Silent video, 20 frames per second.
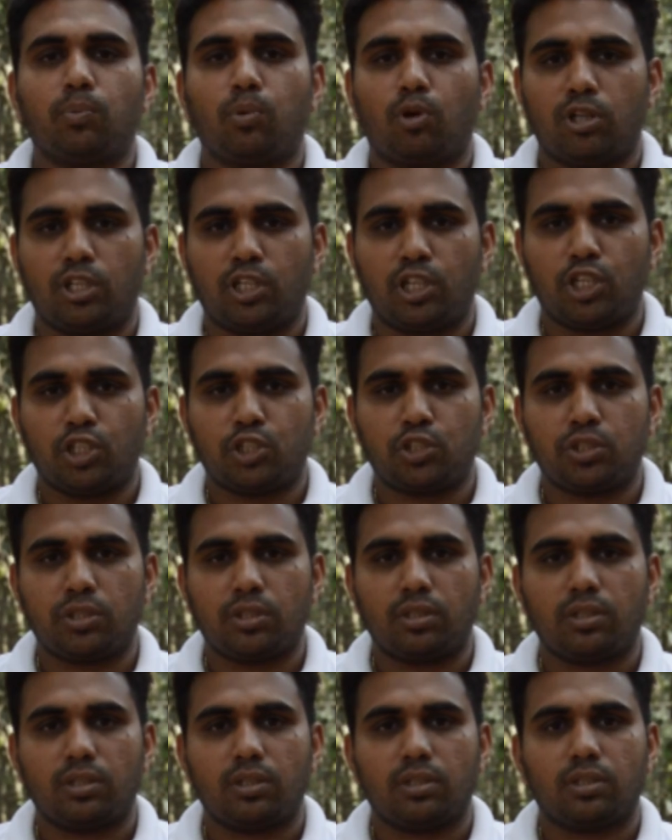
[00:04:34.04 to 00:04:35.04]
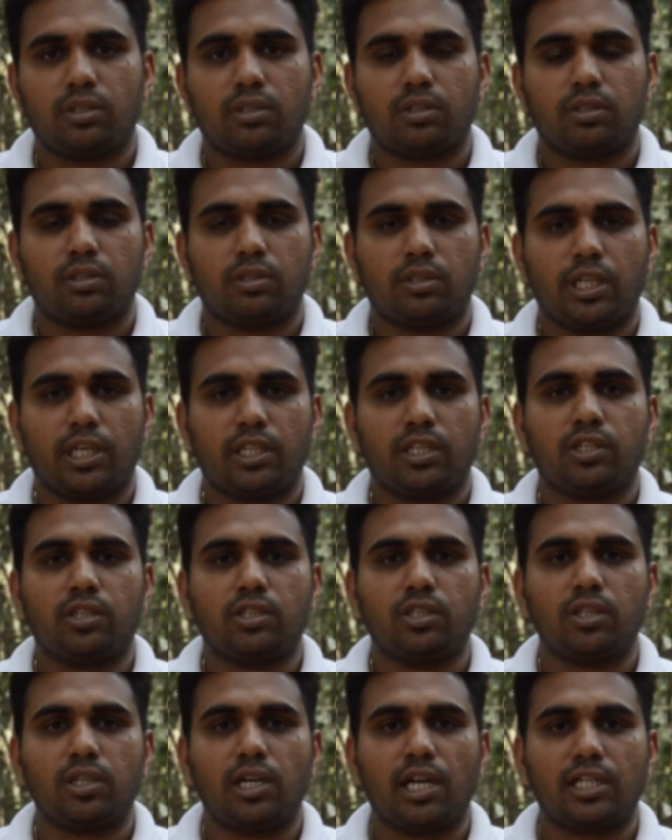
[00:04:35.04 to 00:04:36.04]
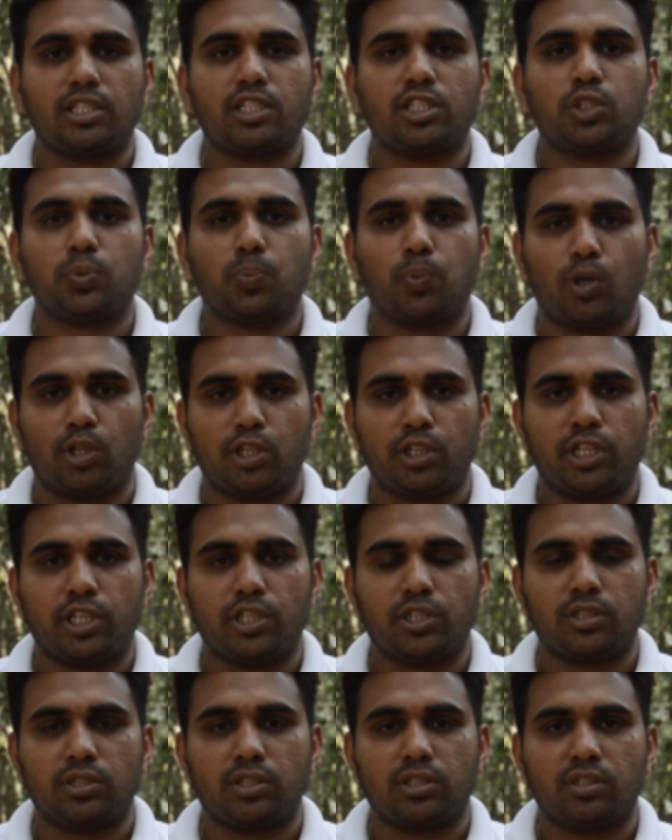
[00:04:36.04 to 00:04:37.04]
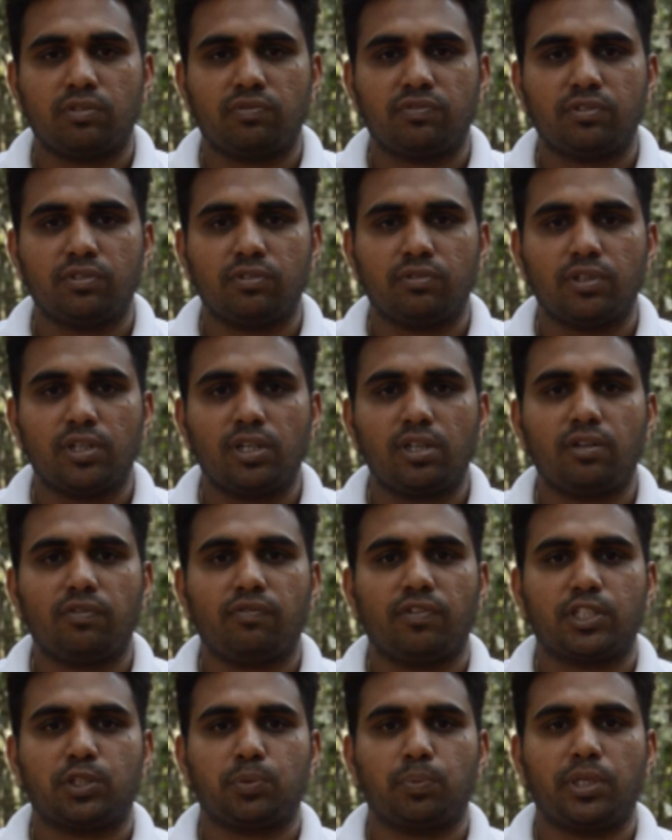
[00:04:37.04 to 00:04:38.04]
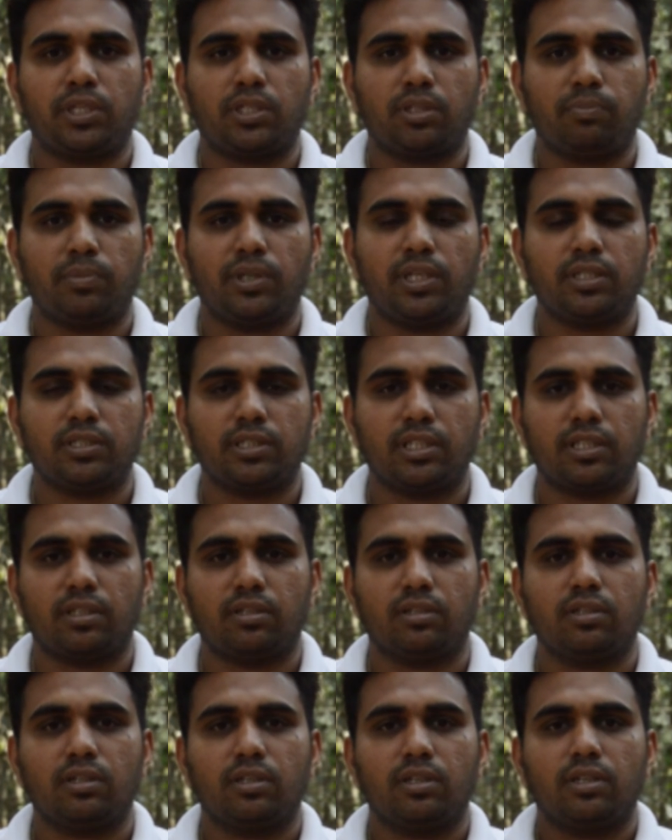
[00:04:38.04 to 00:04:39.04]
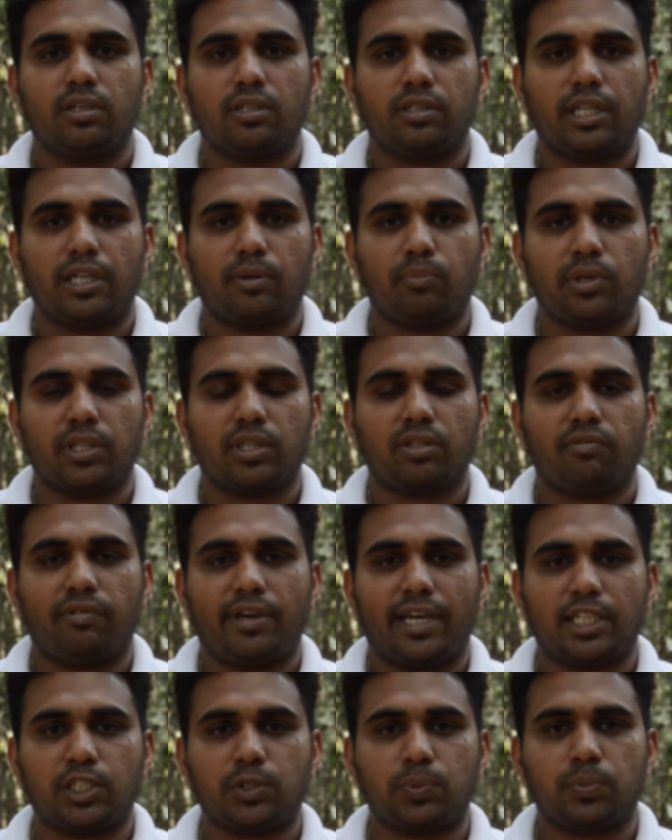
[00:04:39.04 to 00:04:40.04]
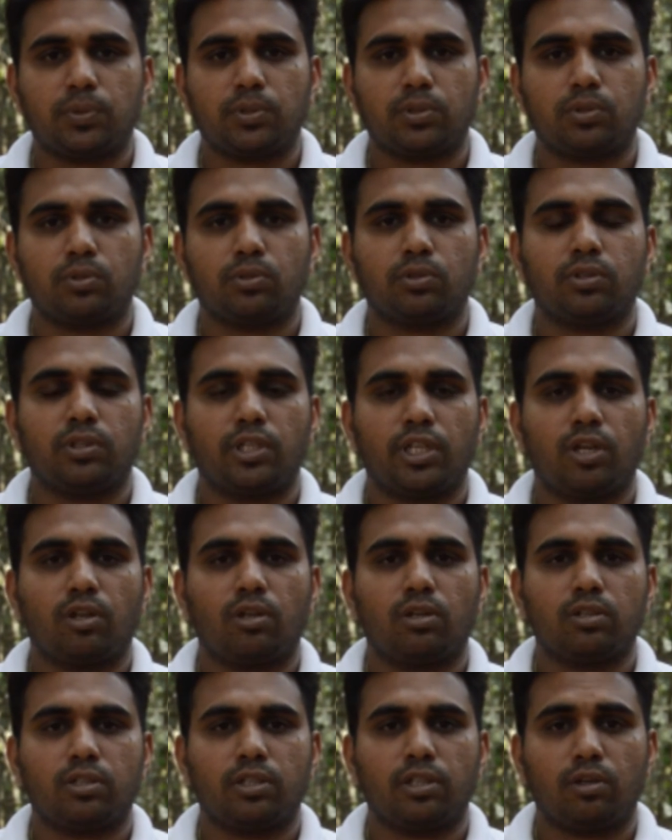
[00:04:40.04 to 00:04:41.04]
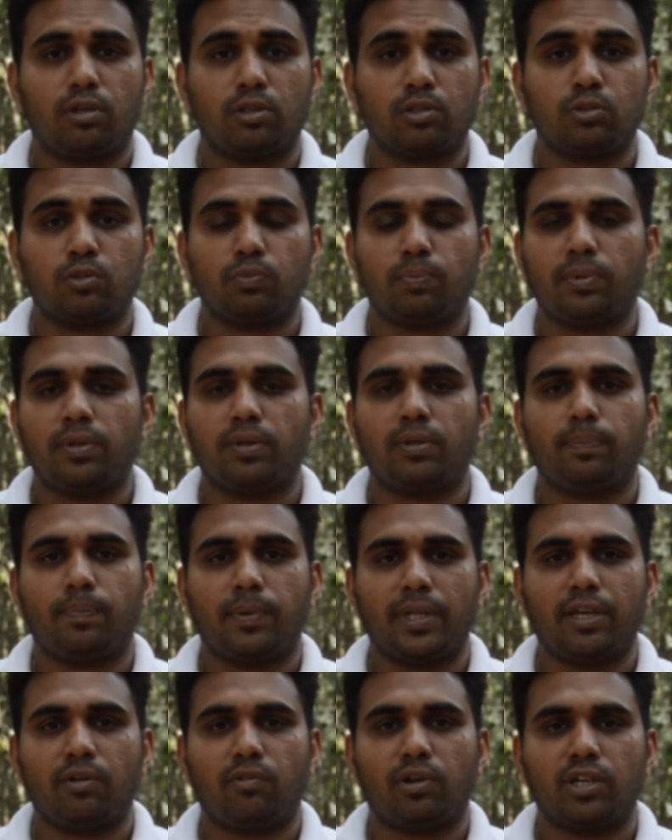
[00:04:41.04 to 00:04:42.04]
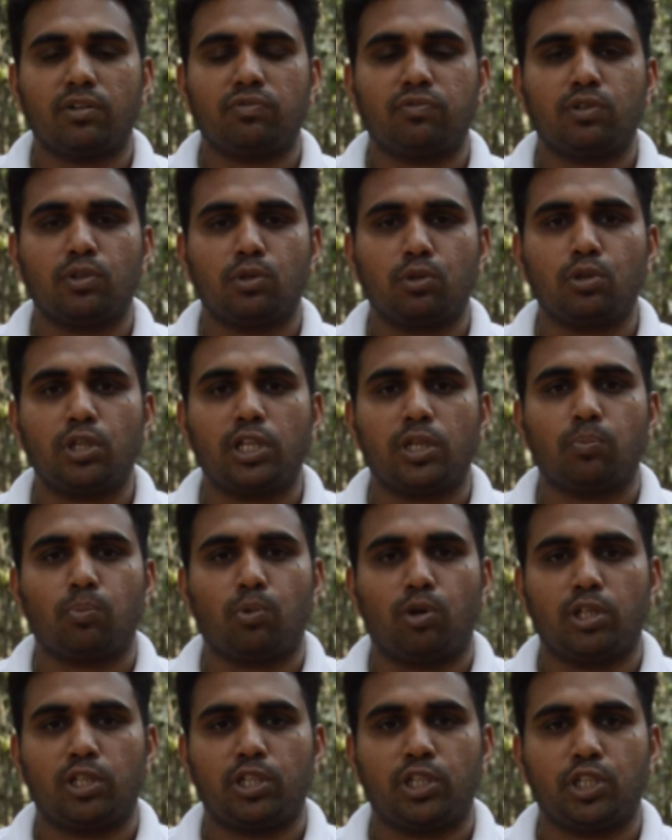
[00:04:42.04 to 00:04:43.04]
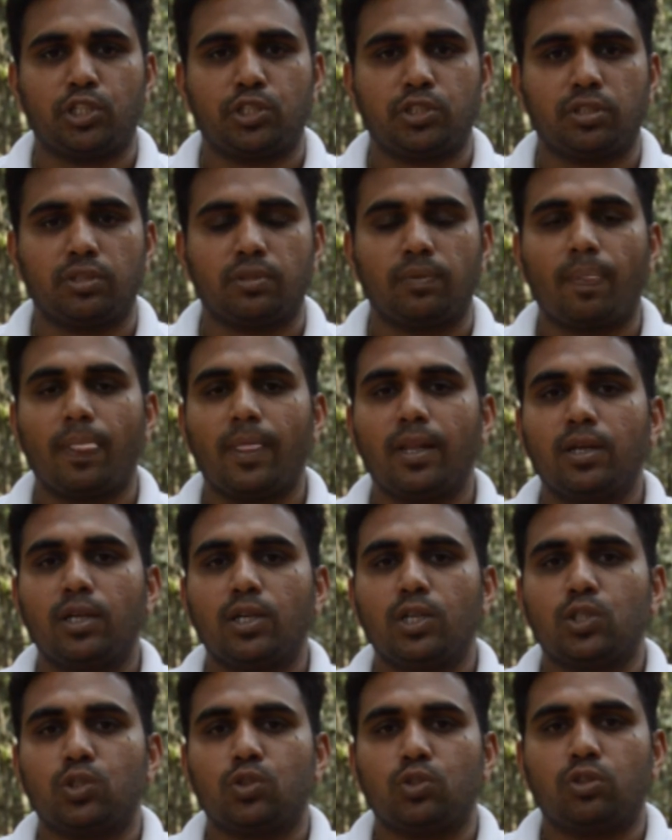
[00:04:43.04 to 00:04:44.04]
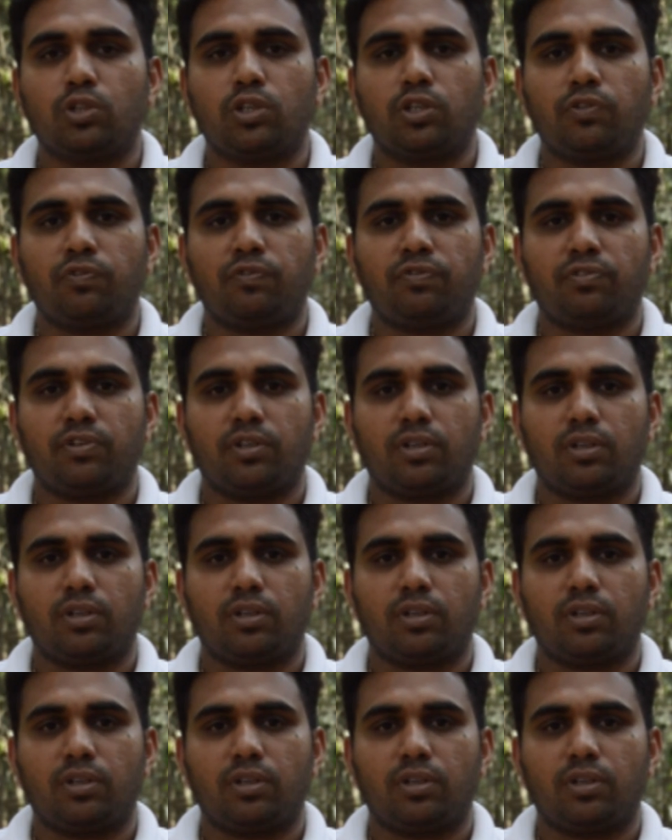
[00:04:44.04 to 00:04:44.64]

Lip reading: pollination. They are the 3rd largest pollinators in the world, first being the bees and then being the wasp. So they also play a wonderful role in pollination. So if